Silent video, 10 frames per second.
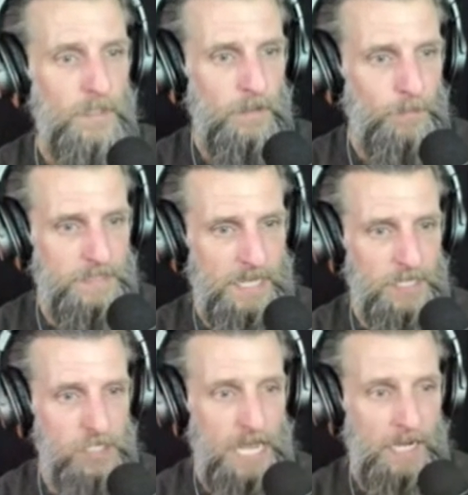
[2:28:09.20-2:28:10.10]

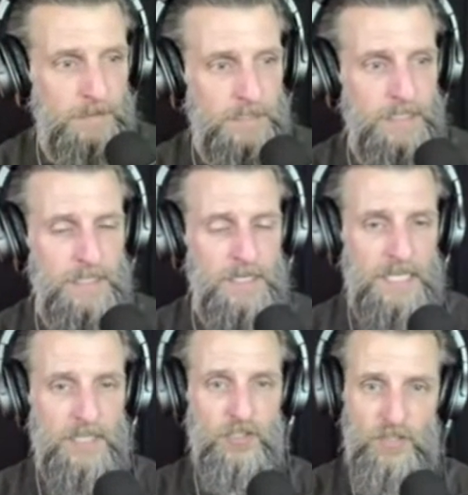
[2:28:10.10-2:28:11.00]
Potentiality
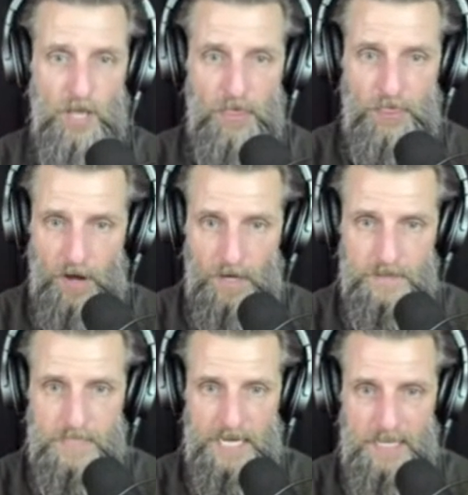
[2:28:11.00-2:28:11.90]
is
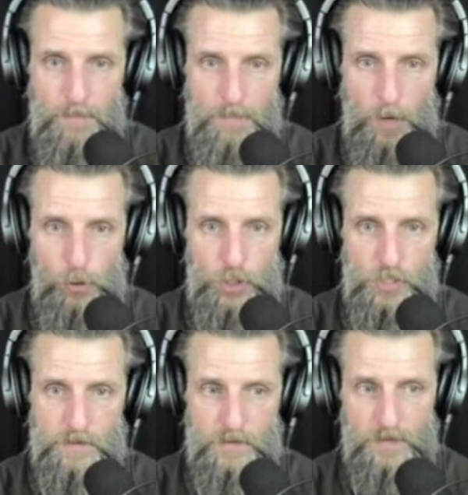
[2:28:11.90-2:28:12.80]
thoughts and
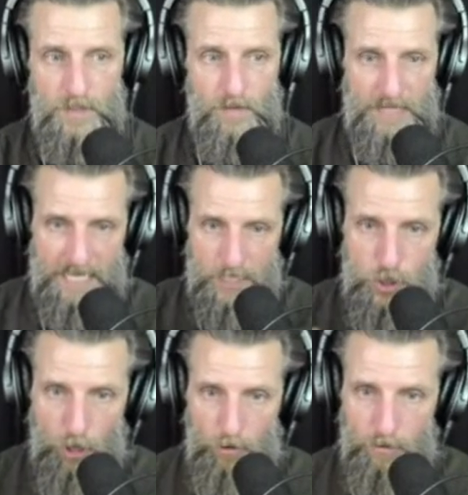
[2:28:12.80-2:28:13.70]
emotions, the
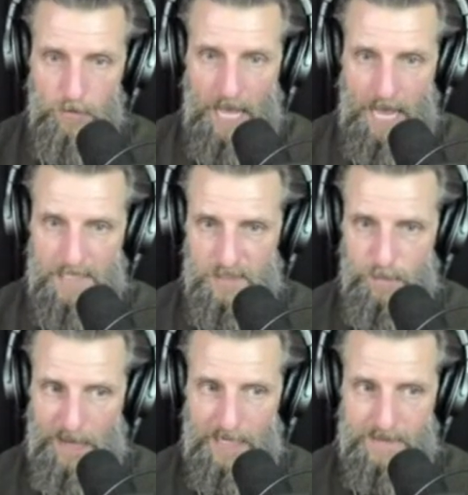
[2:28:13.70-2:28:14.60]
internal
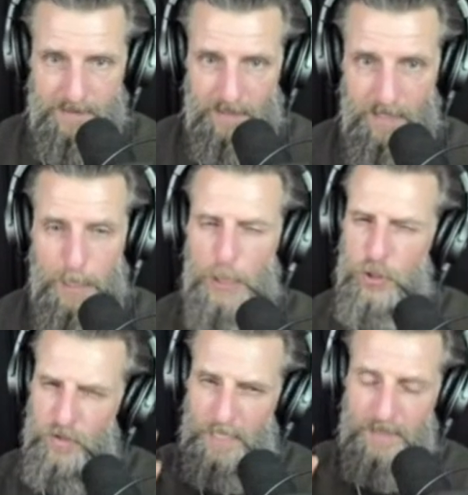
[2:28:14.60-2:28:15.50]
aspect
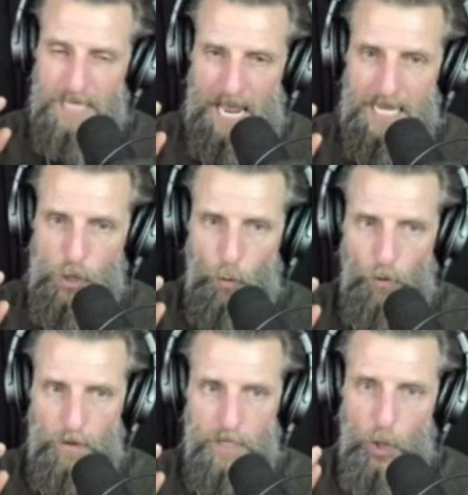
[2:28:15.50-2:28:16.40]
just like the
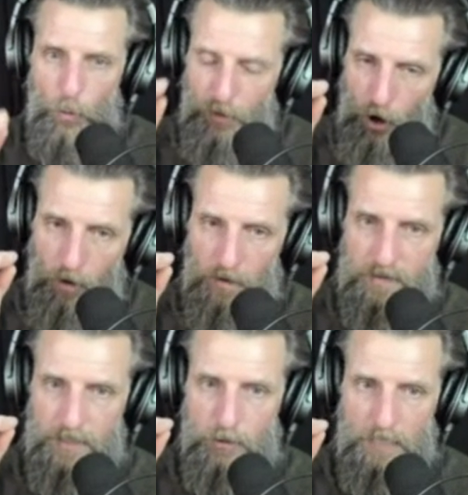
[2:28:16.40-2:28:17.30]
acorn with all its
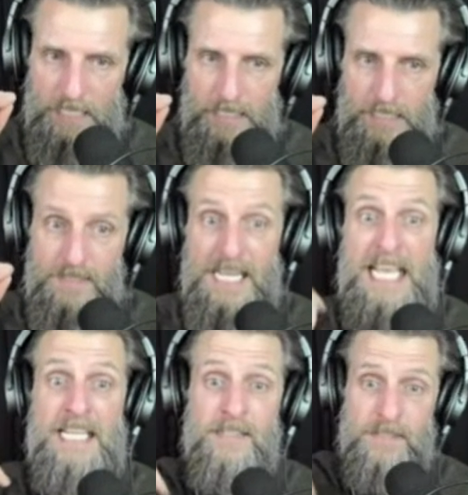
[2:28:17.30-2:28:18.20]
ingredients
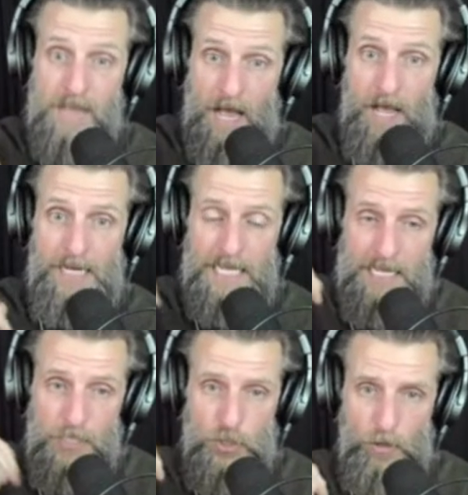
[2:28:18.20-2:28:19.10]
inside,
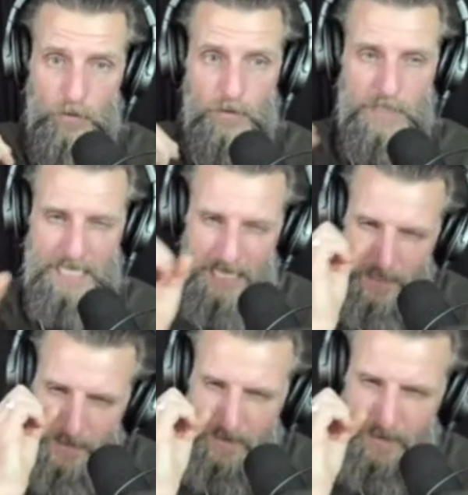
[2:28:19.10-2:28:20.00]
internally, in
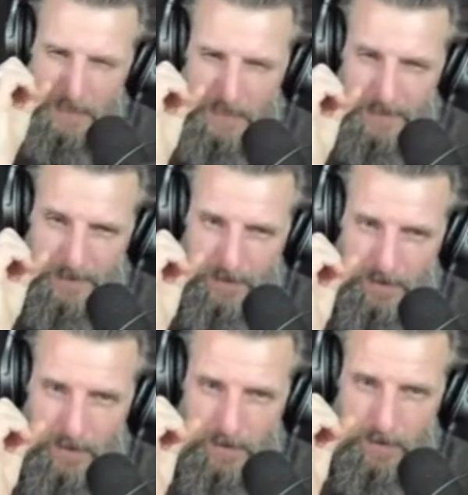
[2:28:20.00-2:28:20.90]
its seed.
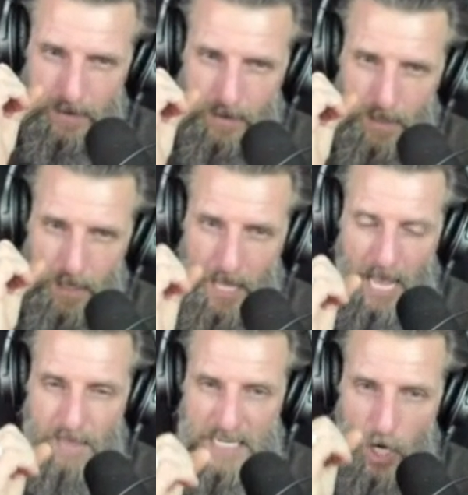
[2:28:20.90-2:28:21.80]

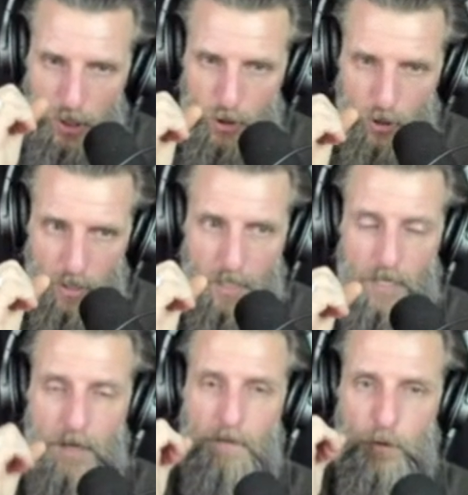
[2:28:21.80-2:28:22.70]
And then, under
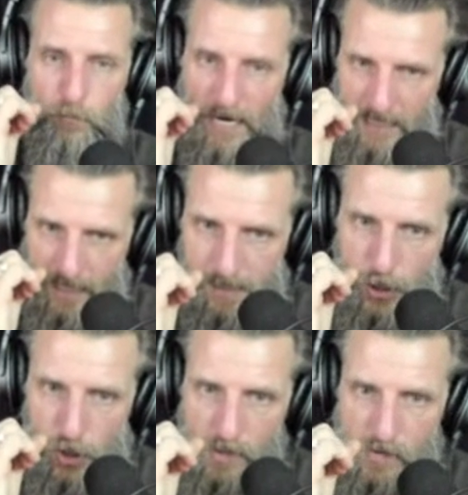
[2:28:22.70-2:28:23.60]
the right
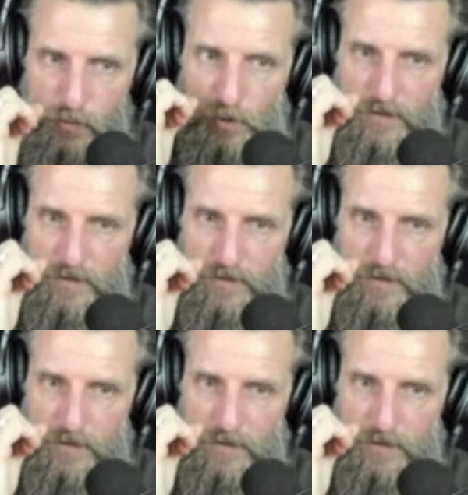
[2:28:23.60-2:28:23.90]
conditions, once it